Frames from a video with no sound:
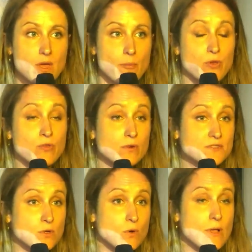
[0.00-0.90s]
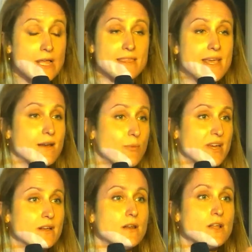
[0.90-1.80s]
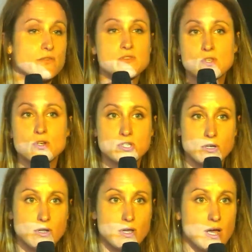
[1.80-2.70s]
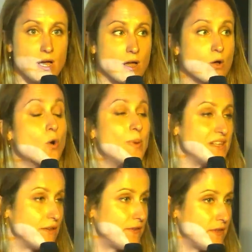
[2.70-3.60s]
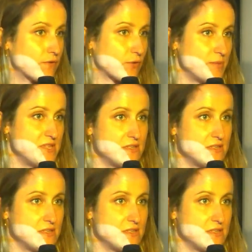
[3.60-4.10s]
but also there were a lot of social co-benefits from this